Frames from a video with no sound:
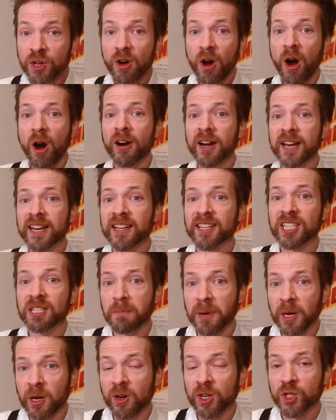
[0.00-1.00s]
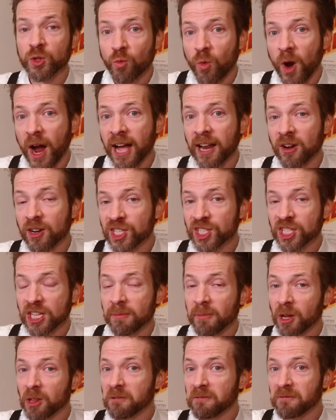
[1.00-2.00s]
you're already an experienced writer in
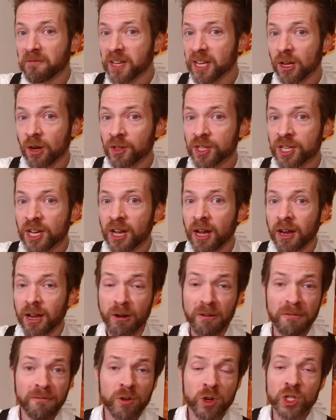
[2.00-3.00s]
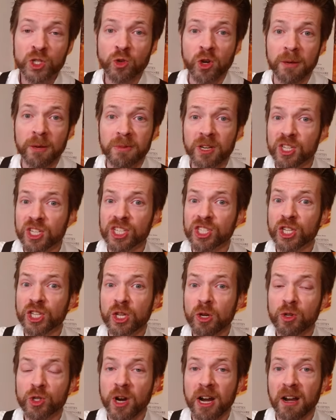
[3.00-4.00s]
some other field, your first script is just
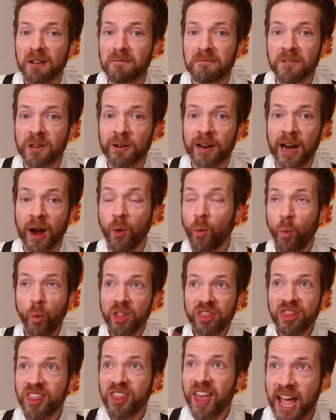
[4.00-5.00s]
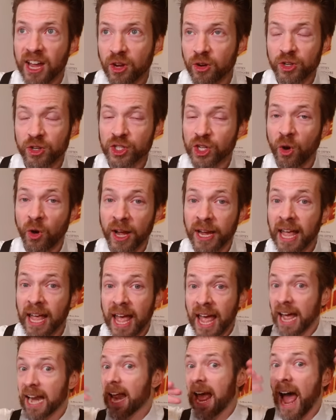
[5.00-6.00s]
you trying to figure out what the heck you're doing
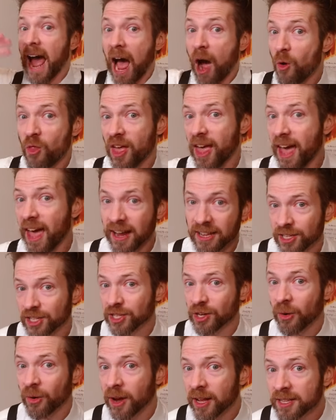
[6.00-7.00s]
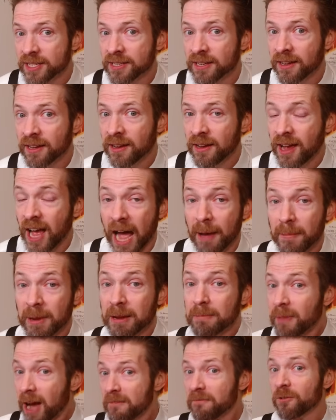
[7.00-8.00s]
and how the heck to do it. I
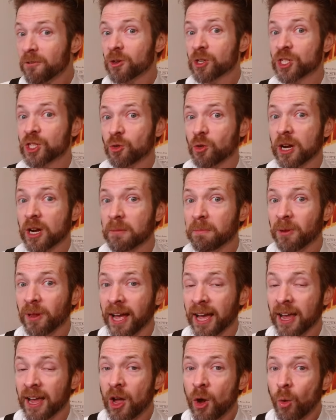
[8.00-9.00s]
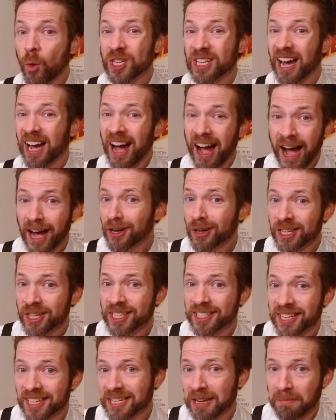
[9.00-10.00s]
mean, my first screenplay was
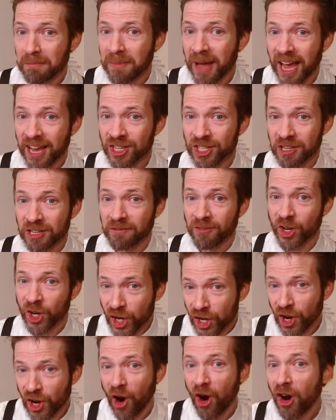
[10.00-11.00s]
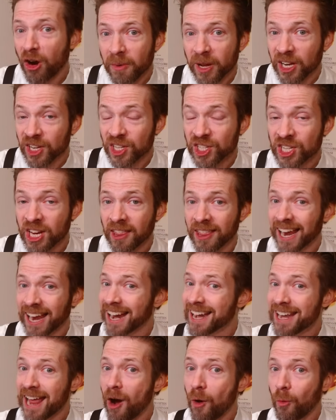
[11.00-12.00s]
160 pages of garbage that I
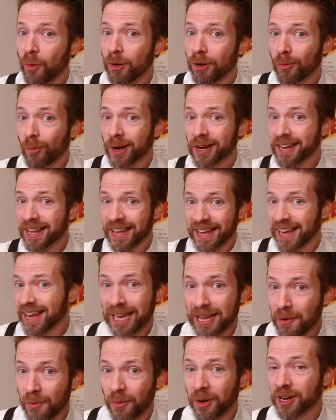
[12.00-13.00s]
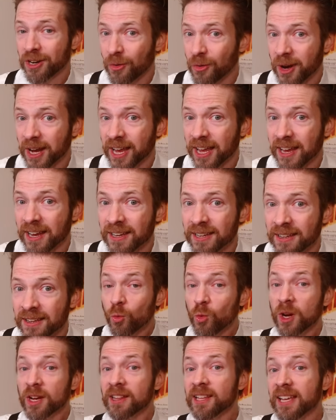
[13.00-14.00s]
now wouldn't want anyone to read.
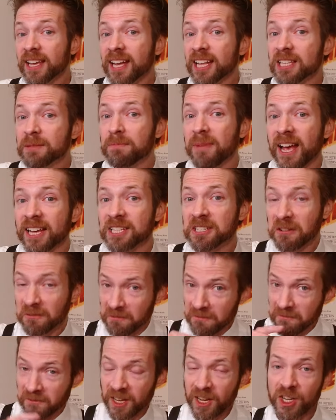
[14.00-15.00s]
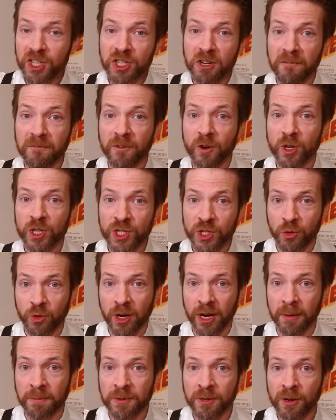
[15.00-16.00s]
Really, it's best to finish your first
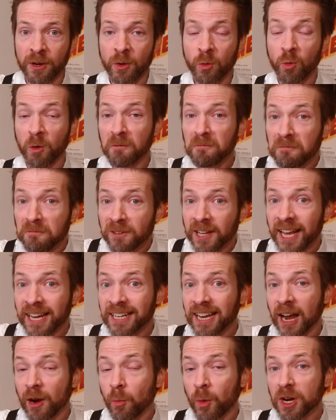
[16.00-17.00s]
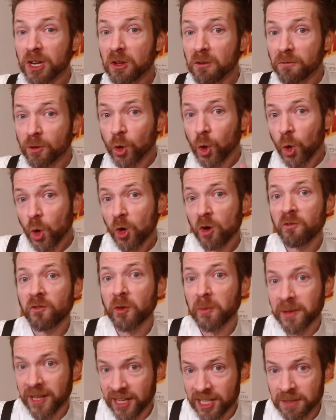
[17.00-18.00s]
script, reflect on what you've learned
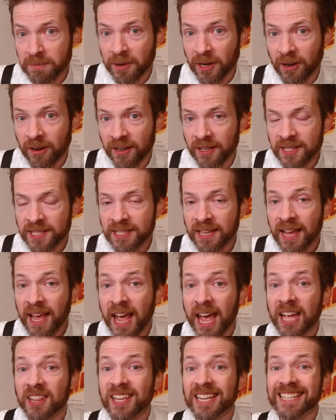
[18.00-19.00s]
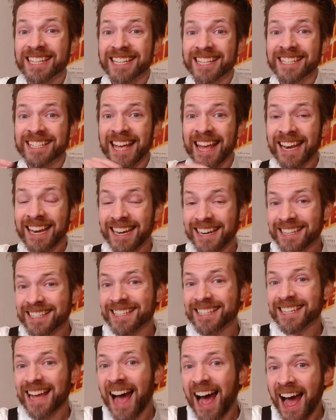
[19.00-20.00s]
from the experience, and then set it
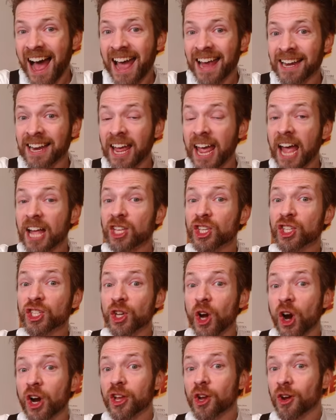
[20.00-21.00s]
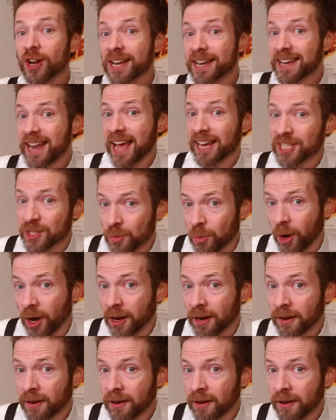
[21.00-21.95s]
aside and start your next one.